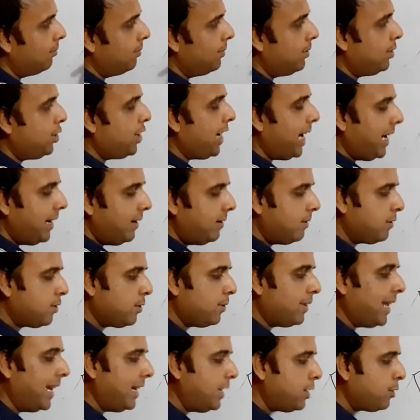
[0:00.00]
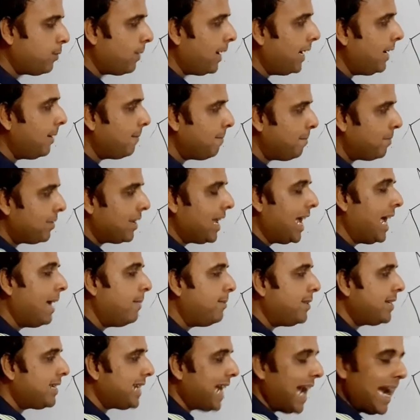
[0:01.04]
chain, so that is why I have
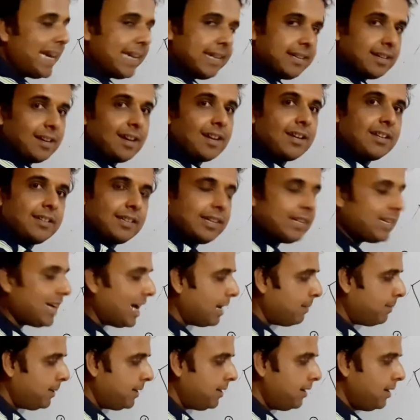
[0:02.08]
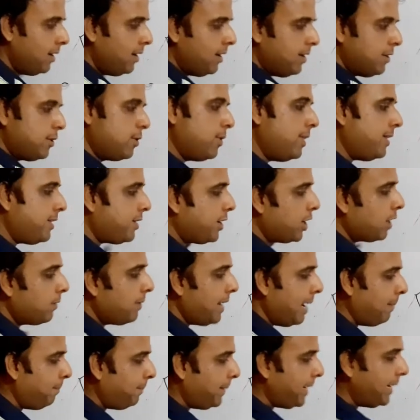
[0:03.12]
just added another carbon. So instead of
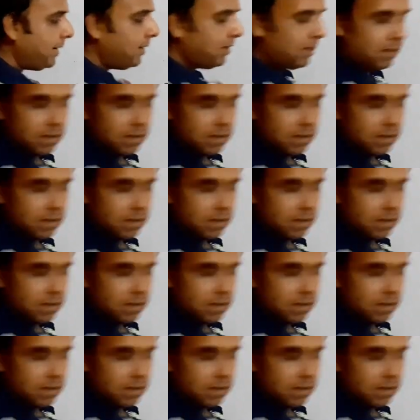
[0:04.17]
heptane,